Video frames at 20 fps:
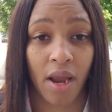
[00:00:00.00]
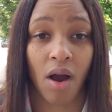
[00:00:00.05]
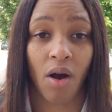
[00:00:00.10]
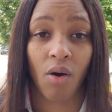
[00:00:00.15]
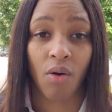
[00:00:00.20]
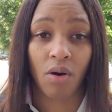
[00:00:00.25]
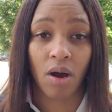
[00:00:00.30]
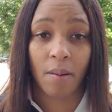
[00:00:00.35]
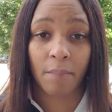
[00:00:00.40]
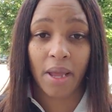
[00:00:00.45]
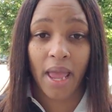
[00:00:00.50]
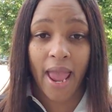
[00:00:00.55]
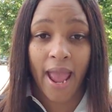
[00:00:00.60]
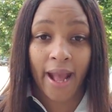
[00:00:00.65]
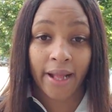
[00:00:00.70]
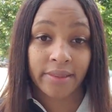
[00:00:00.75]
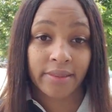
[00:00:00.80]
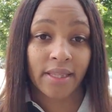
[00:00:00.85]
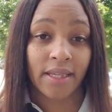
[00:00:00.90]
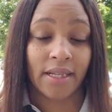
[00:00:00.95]
Oh, I'm
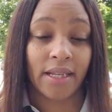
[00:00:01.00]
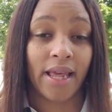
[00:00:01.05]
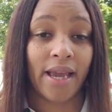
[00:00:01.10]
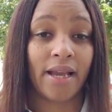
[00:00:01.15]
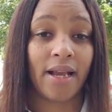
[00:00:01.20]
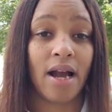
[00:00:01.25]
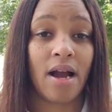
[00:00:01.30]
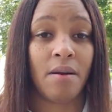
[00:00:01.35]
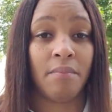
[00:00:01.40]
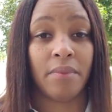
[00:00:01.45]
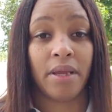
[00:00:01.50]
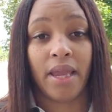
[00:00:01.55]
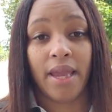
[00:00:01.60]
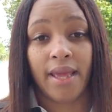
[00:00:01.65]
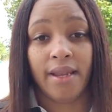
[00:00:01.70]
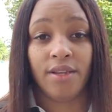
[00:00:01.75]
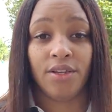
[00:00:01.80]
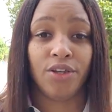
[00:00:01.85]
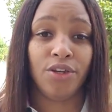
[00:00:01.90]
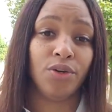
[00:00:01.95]
acting like I'm
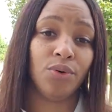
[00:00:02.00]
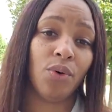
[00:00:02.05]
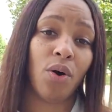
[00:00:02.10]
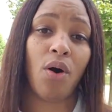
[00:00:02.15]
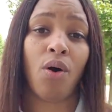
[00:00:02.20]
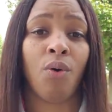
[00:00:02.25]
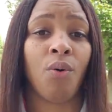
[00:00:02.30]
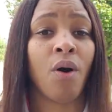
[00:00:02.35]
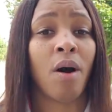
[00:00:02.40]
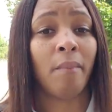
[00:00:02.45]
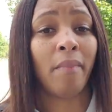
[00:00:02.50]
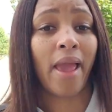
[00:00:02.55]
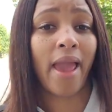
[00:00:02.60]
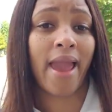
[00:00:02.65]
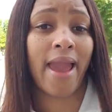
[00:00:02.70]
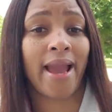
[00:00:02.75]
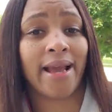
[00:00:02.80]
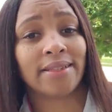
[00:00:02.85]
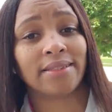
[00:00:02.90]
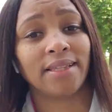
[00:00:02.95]
hitting you. Oh, I'm
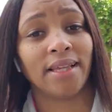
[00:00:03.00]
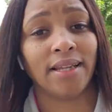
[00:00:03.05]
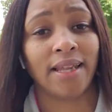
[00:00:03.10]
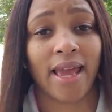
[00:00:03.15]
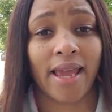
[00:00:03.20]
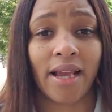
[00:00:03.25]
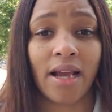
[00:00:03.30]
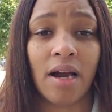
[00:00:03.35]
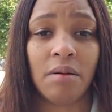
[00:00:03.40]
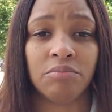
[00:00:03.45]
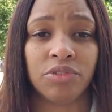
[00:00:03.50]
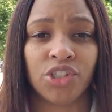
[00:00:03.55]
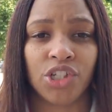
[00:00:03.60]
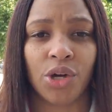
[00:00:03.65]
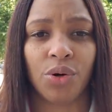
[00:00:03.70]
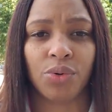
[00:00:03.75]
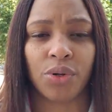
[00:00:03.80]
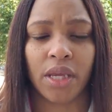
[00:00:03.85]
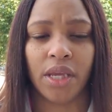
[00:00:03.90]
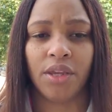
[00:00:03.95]
acting like I'm
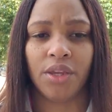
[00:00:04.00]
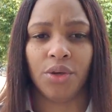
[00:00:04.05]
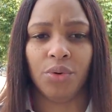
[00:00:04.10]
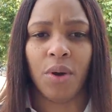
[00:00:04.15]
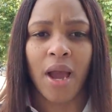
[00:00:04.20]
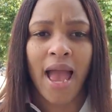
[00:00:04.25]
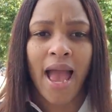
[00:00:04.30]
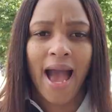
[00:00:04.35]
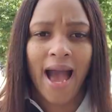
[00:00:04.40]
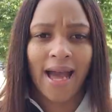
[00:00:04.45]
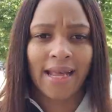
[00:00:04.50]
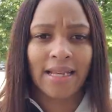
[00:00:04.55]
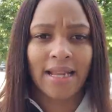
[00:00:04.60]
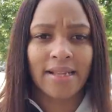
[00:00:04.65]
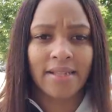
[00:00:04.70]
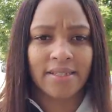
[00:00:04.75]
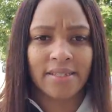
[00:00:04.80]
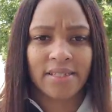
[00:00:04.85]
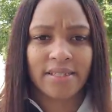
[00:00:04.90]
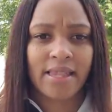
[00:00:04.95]
choking you. I
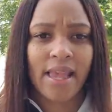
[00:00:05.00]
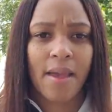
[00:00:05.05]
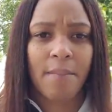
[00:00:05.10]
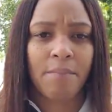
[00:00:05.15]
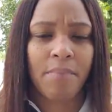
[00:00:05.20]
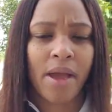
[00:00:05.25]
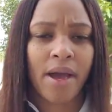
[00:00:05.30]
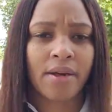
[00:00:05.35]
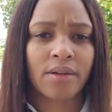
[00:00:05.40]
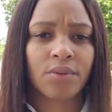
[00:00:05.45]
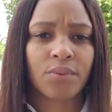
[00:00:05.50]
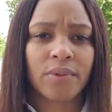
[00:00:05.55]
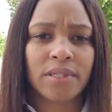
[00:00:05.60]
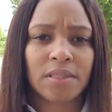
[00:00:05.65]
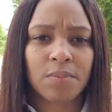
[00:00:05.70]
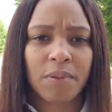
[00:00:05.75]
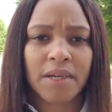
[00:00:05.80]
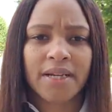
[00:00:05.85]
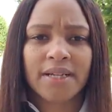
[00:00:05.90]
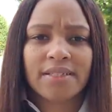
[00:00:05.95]
didn't set boundaries
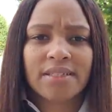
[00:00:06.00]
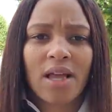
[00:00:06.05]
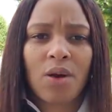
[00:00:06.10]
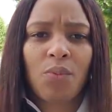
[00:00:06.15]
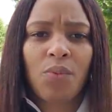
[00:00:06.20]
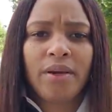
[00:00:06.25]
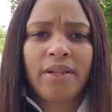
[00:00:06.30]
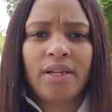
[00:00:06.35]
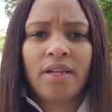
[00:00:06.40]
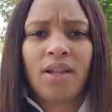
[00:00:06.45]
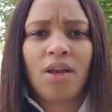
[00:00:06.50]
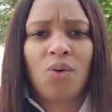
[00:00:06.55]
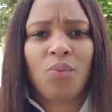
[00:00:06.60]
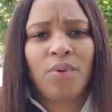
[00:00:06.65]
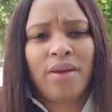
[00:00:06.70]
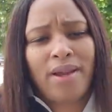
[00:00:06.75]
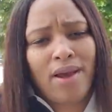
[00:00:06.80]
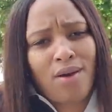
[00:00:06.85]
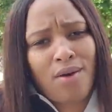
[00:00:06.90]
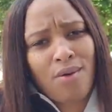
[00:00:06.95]
because I went along
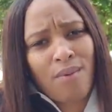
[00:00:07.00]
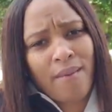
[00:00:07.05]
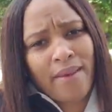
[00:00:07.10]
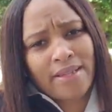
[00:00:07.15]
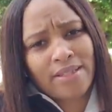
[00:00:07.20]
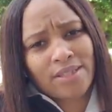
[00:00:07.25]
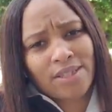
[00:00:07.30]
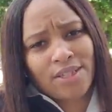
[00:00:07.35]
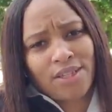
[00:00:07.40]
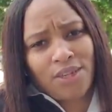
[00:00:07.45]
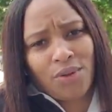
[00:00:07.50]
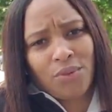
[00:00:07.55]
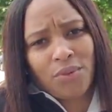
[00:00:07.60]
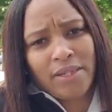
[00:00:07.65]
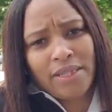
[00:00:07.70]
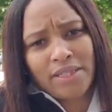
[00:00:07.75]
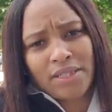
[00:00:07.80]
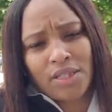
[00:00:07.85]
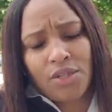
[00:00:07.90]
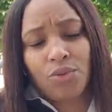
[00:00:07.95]
with it. Oh, it's cute.
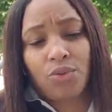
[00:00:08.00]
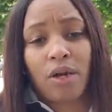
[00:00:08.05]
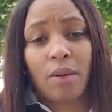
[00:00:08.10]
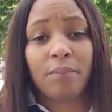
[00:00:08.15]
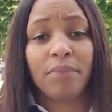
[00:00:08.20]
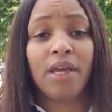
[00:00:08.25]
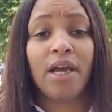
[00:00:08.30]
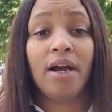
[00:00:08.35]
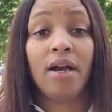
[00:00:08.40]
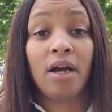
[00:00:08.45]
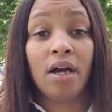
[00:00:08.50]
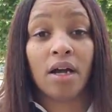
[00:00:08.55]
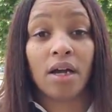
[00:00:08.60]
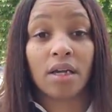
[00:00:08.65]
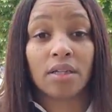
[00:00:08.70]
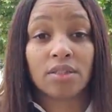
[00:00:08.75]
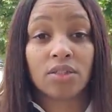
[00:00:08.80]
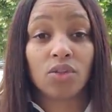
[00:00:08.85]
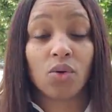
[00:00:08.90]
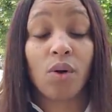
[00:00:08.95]
It's cute. I'm young.
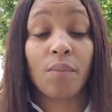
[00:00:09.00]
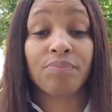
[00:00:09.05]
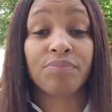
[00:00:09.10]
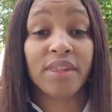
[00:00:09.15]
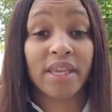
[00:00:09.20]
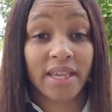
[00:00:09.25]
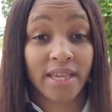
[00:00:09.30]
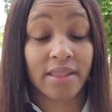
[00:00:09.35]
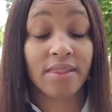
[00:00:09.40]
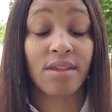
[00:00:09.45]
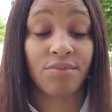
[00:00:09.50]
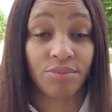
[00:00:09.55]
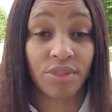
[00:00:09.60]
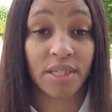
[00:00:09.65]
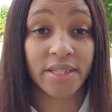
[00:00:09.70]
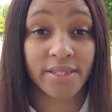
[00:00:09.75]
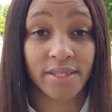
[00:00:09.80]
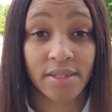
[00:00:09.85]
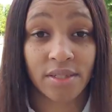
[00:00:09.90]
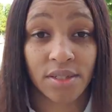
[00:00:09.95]
So I'm thinking that
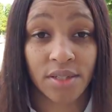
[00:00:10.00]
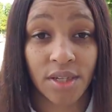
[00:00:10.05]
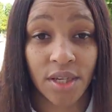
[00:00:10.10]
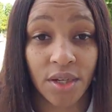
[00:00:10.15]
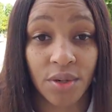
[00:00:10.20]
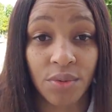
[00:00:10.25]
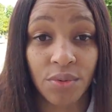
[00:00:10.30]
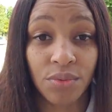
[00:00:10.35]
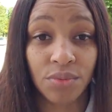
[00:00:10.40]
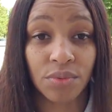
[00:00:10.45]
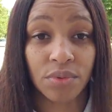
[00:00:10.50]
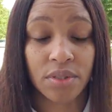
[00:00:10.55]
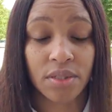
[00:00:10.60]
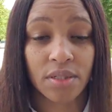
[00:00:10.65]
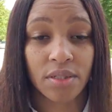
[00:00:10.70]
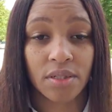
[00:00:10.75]
this is cute.